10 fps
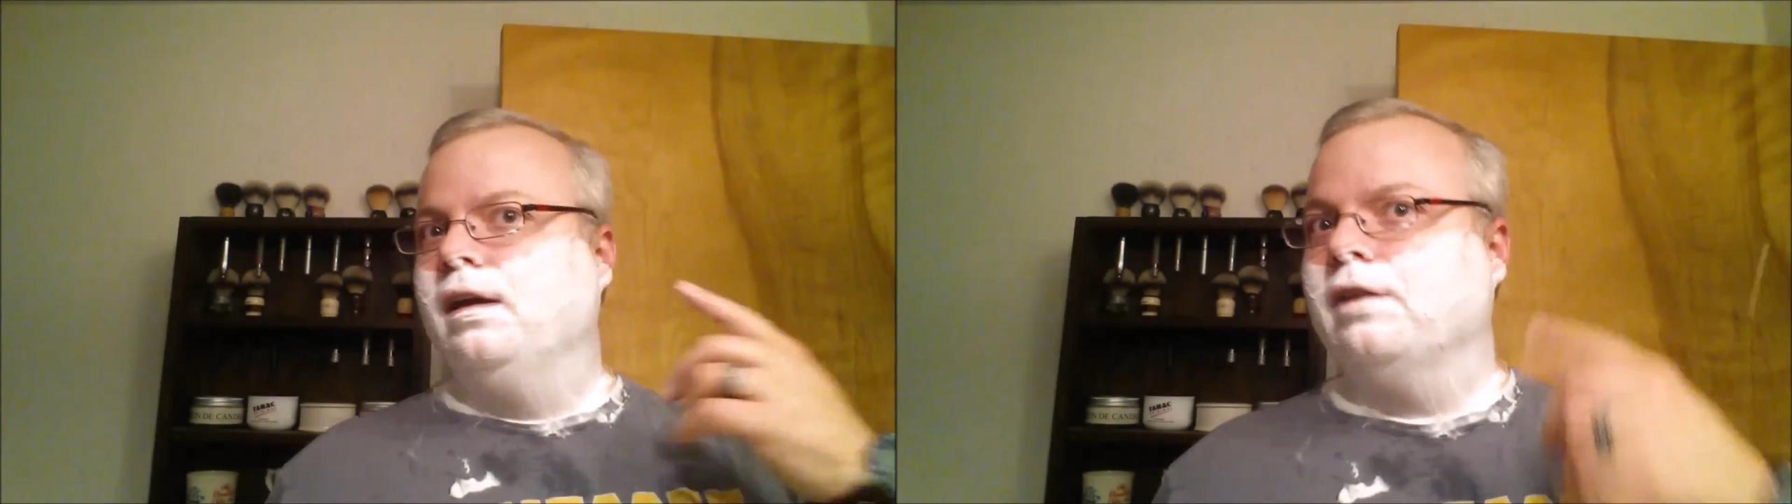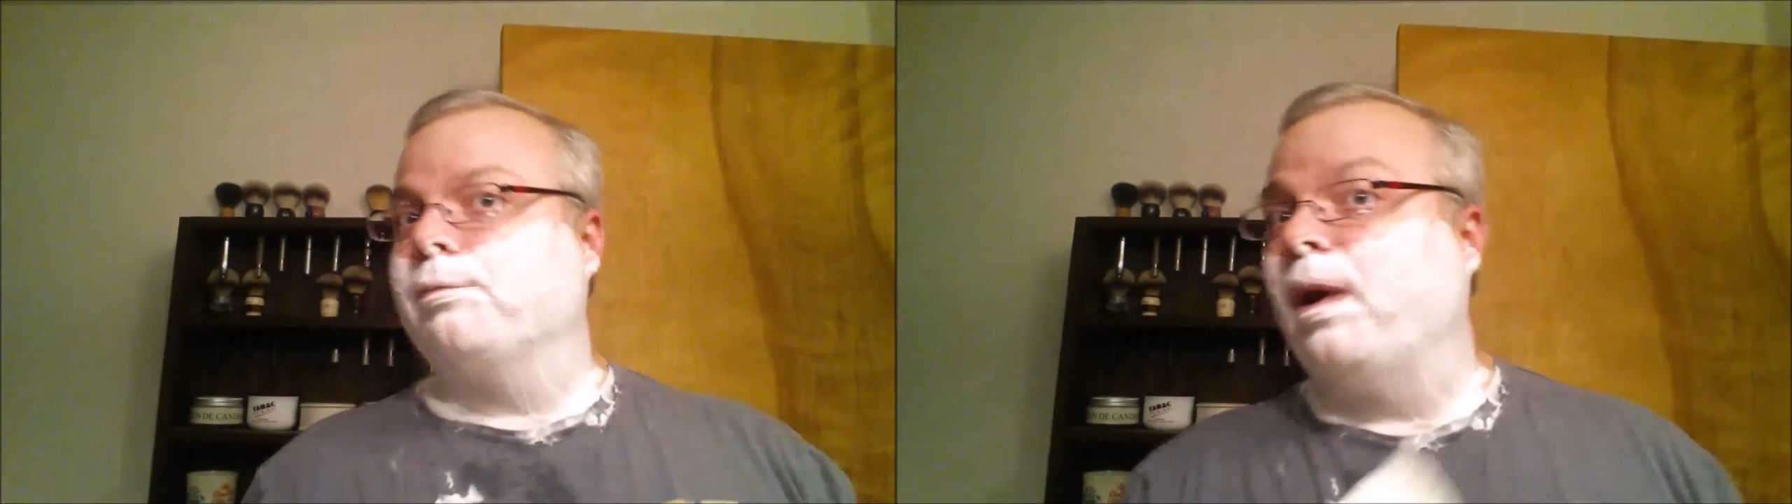
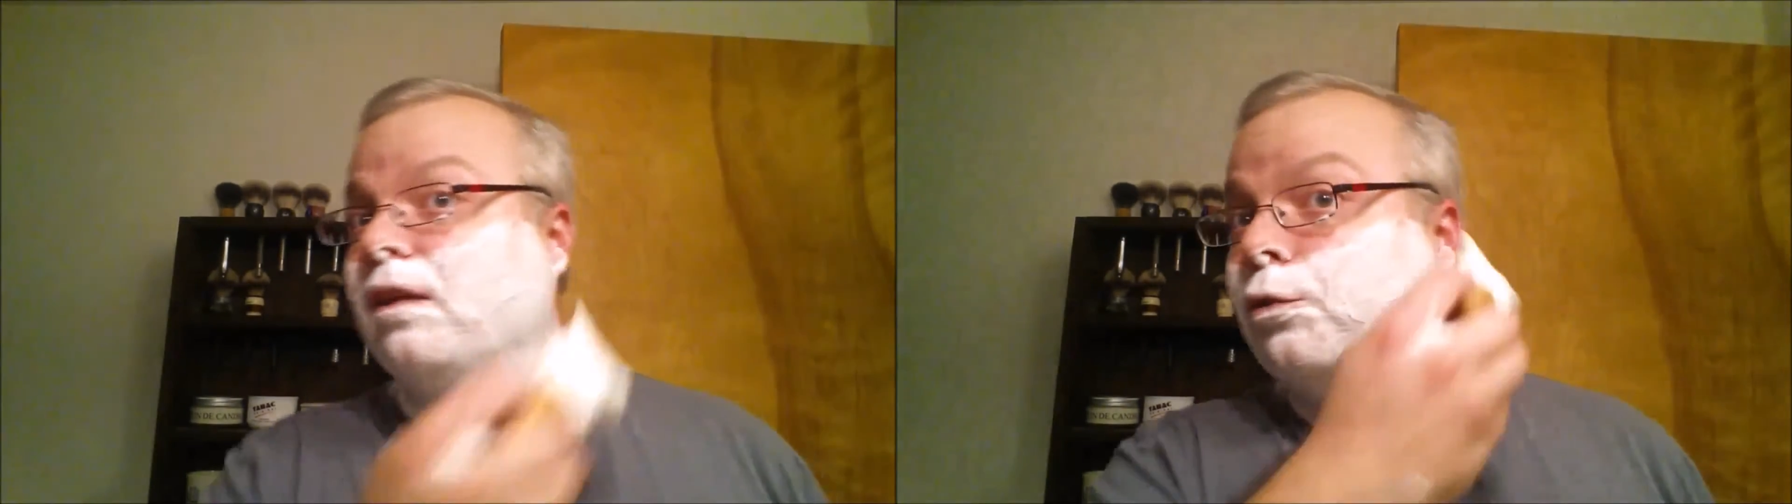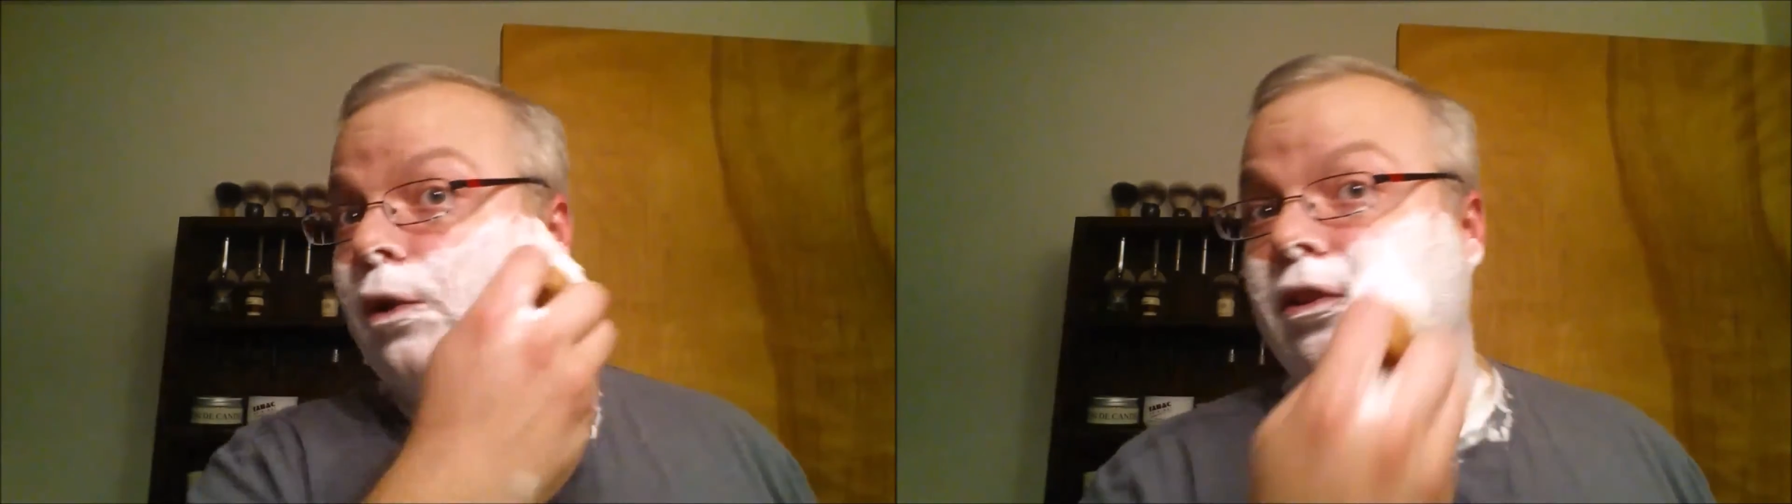
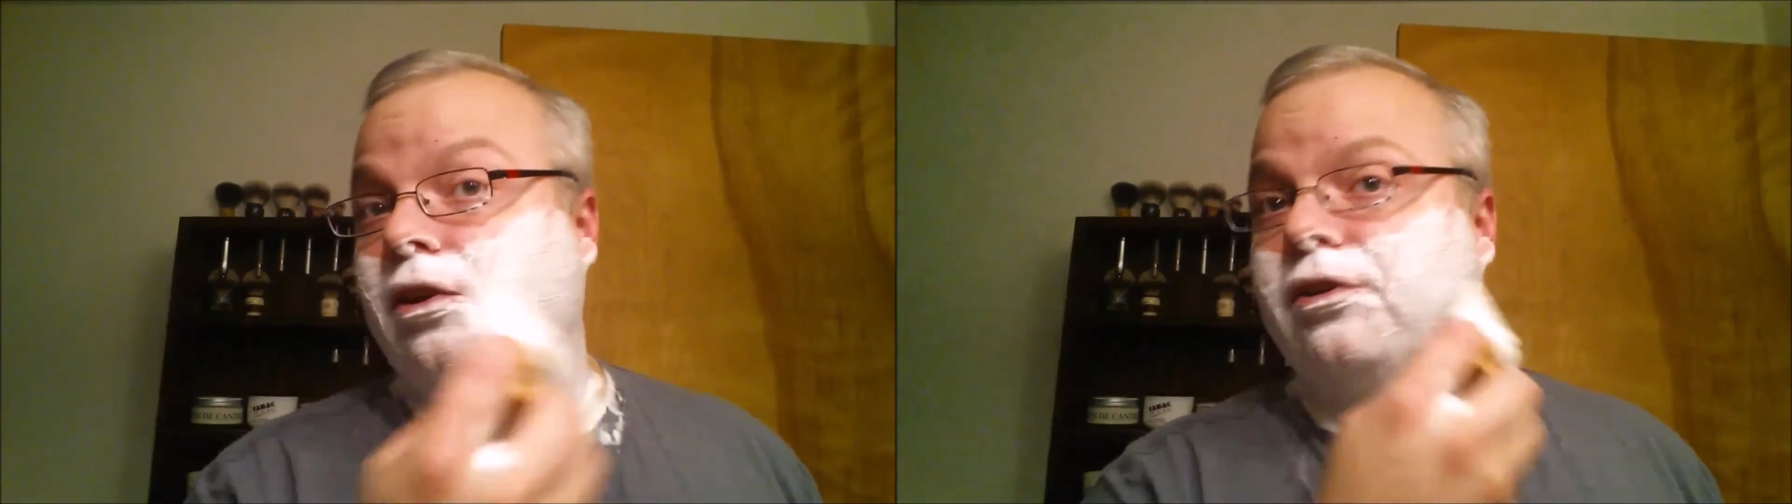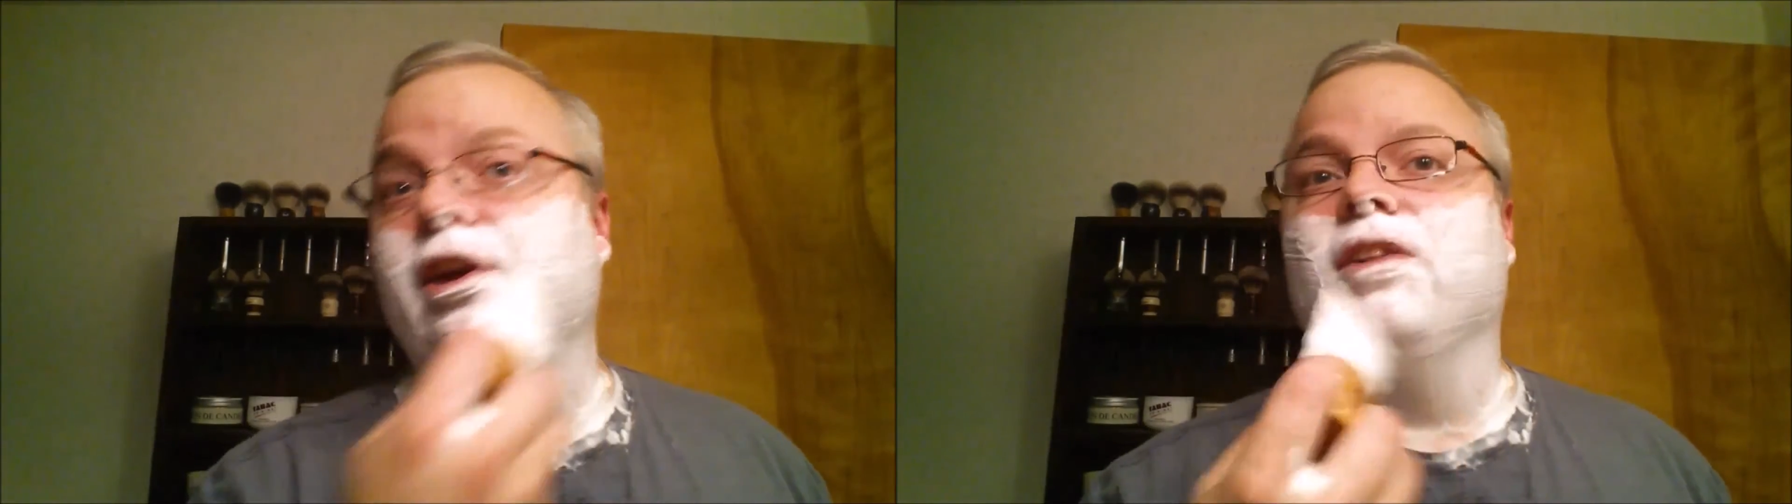spots where
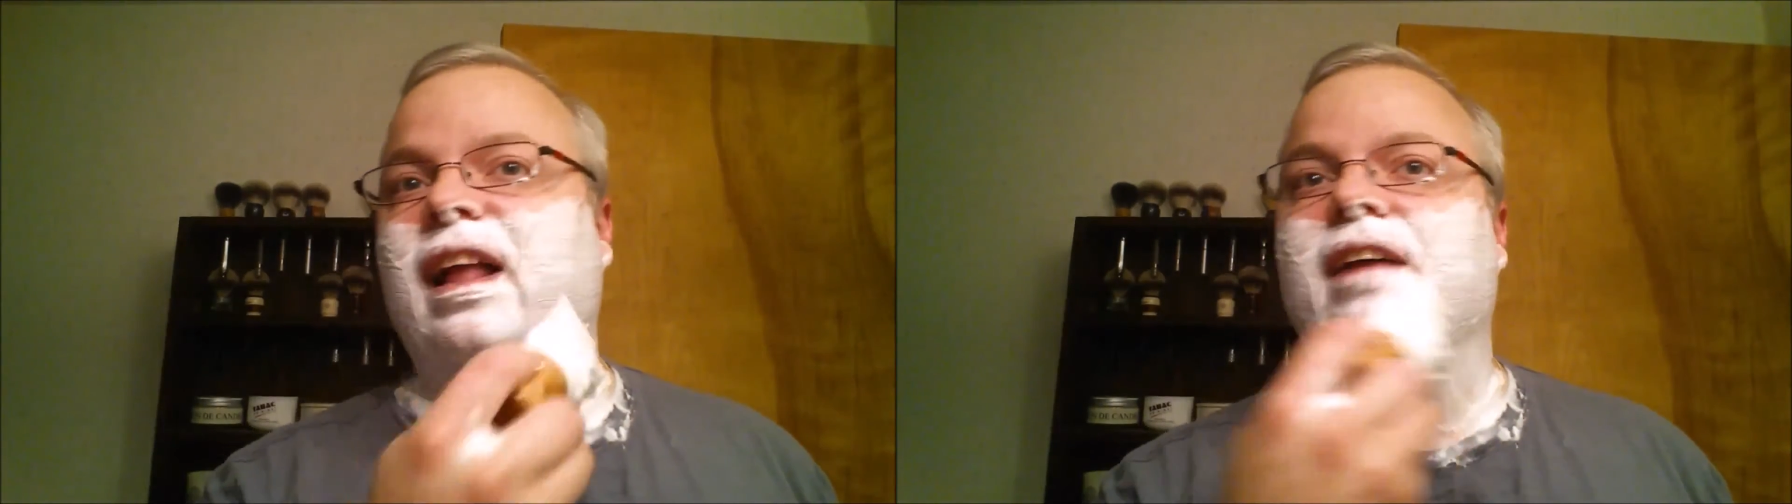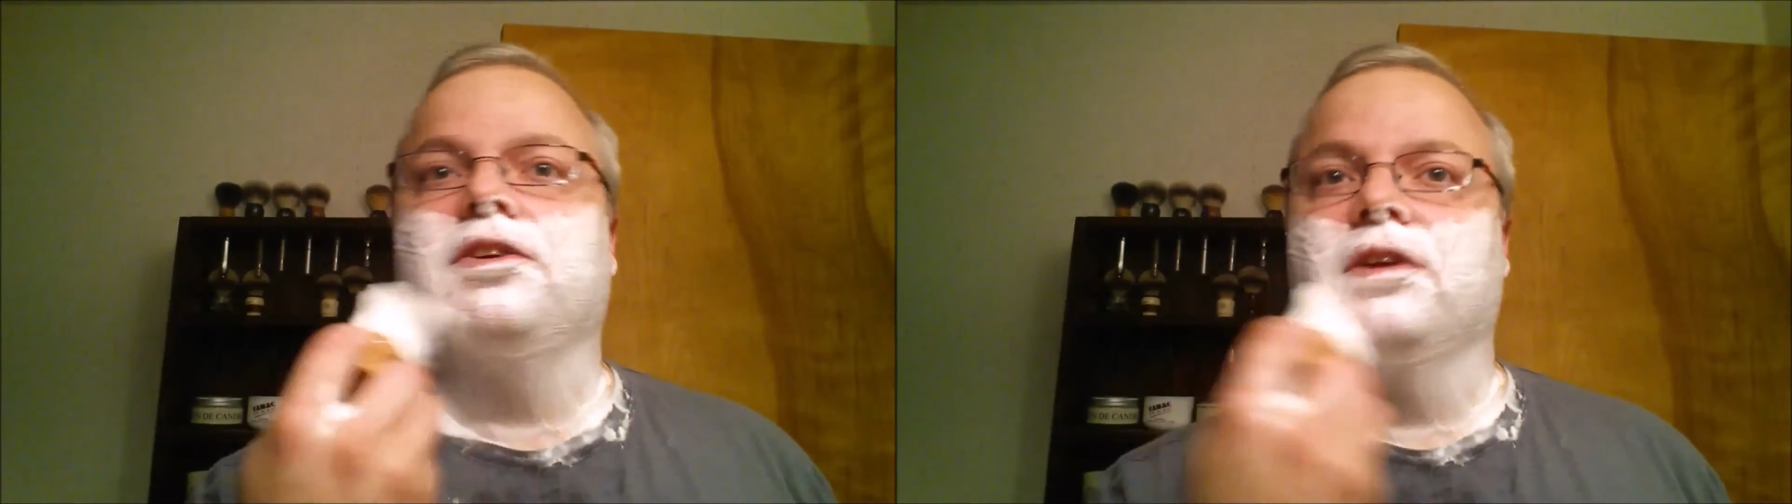there are no
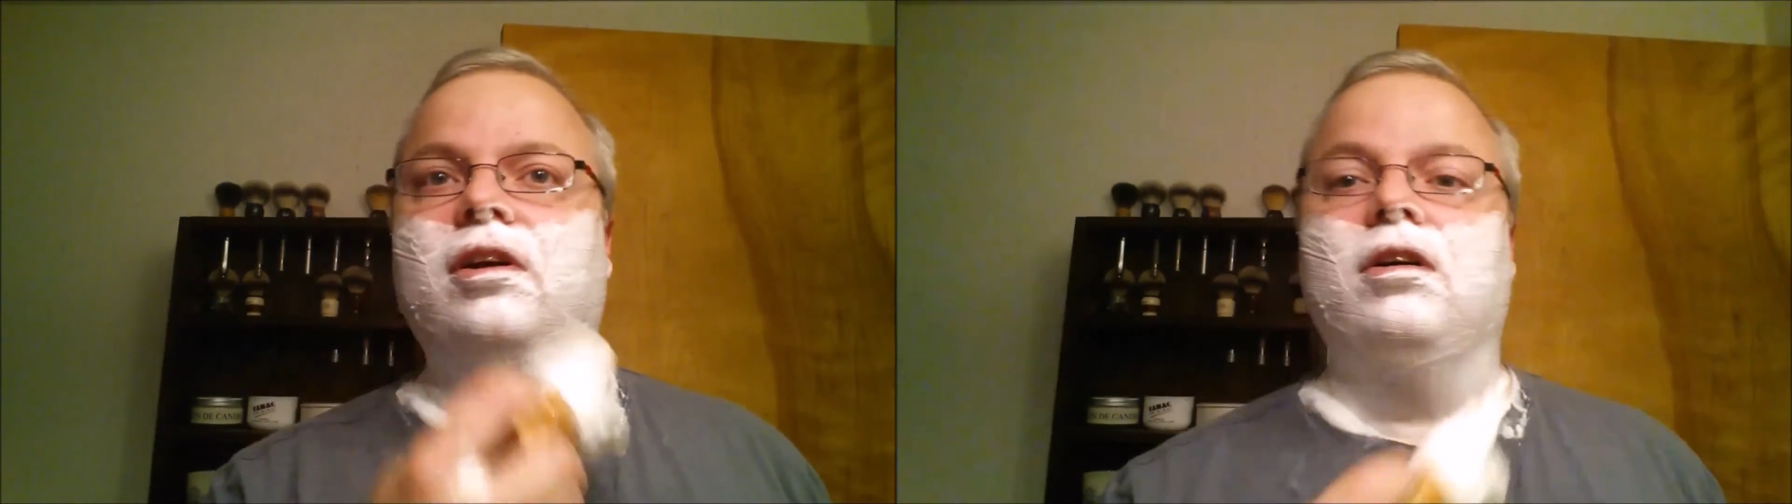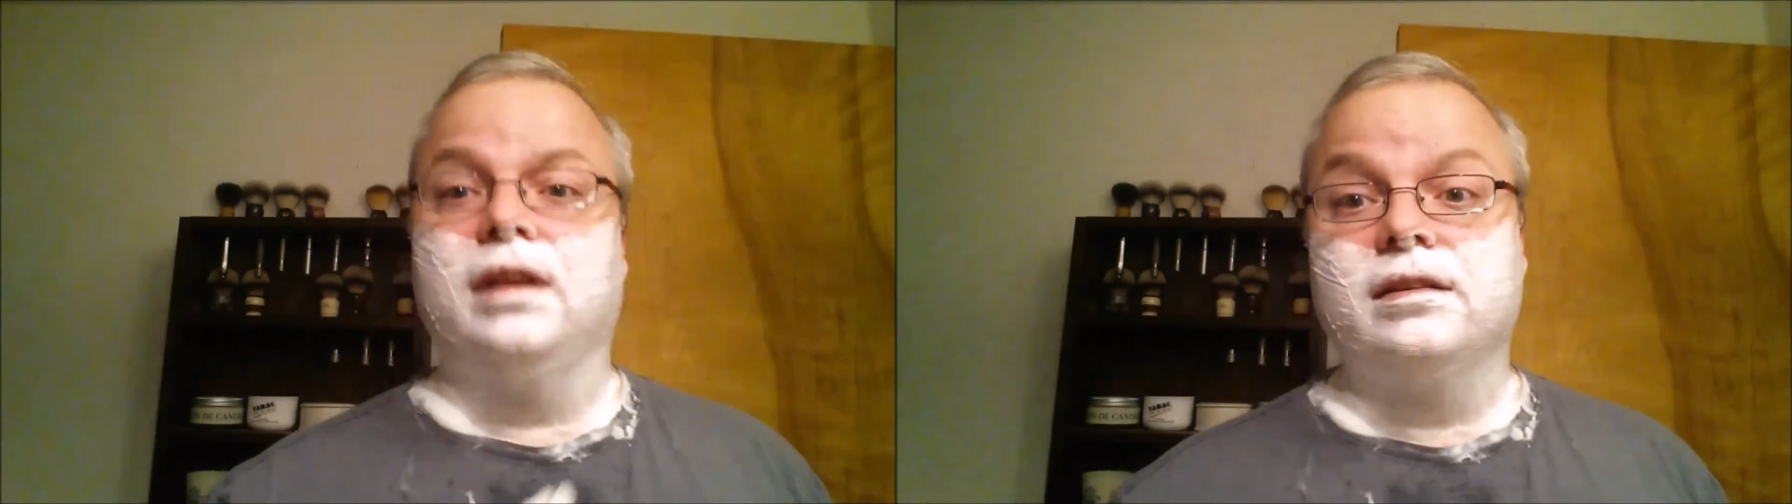lather at all,